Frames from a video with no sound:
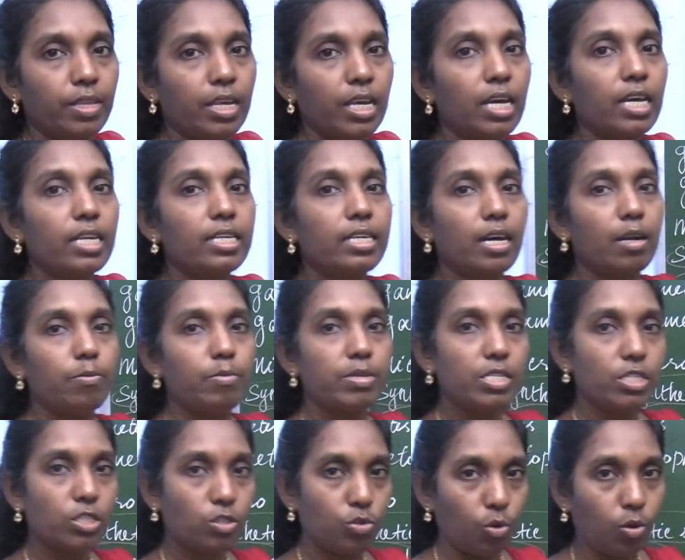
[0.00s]
It can be
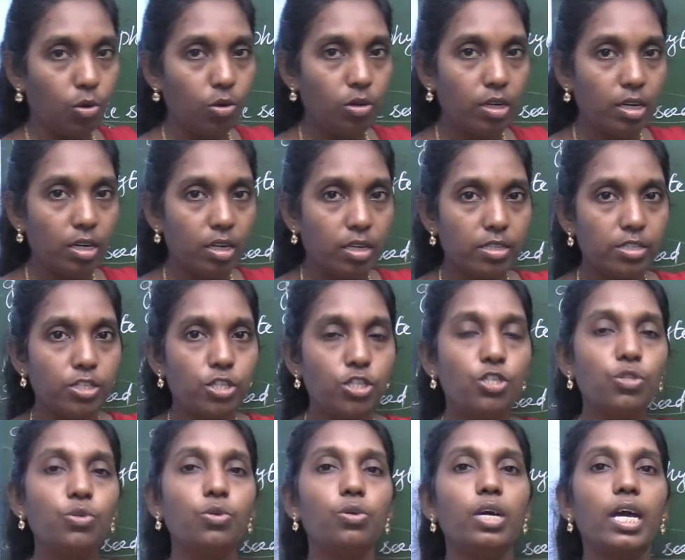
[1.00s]
stored
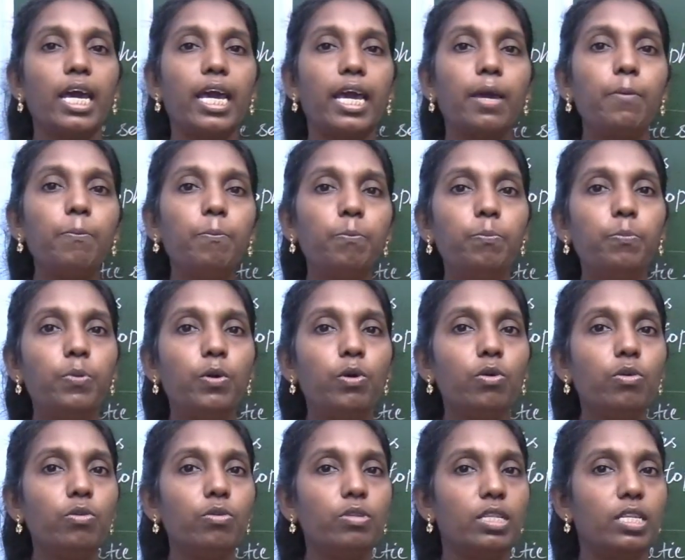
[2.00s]
to
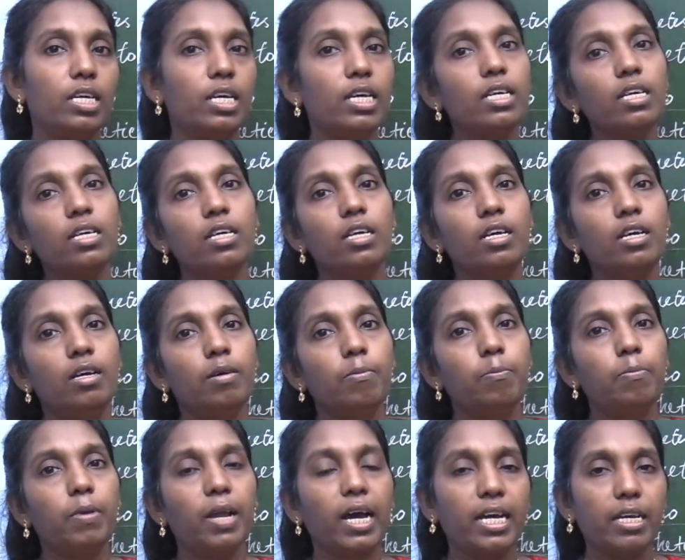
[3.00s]
improve the
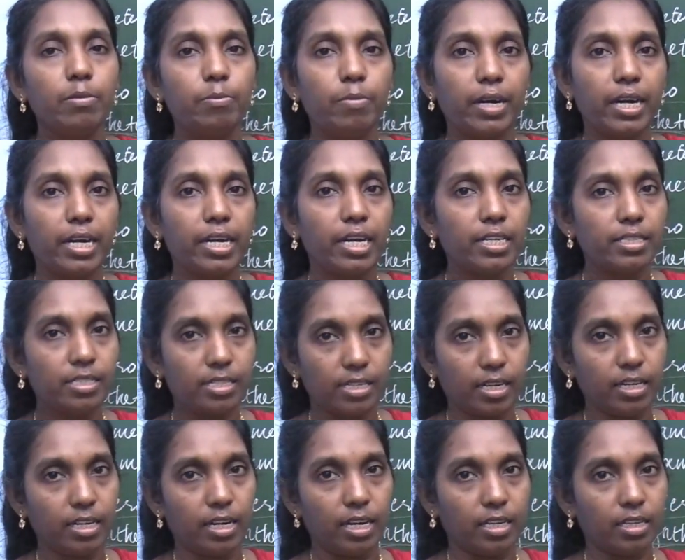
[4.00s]
plant breeding
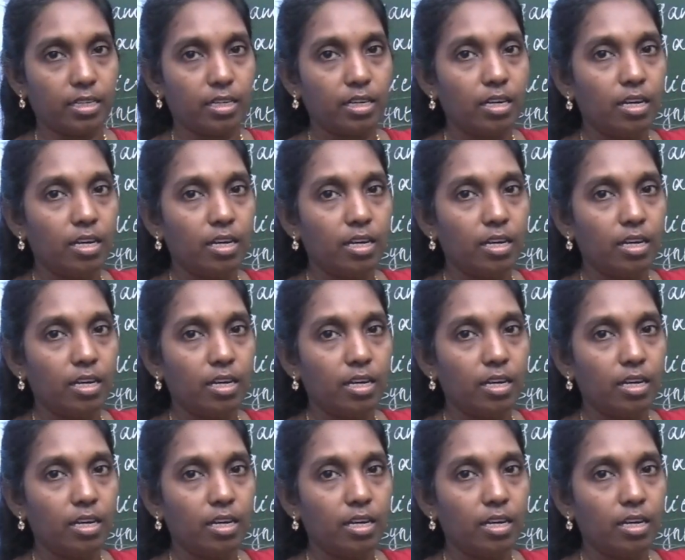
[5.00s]
technique.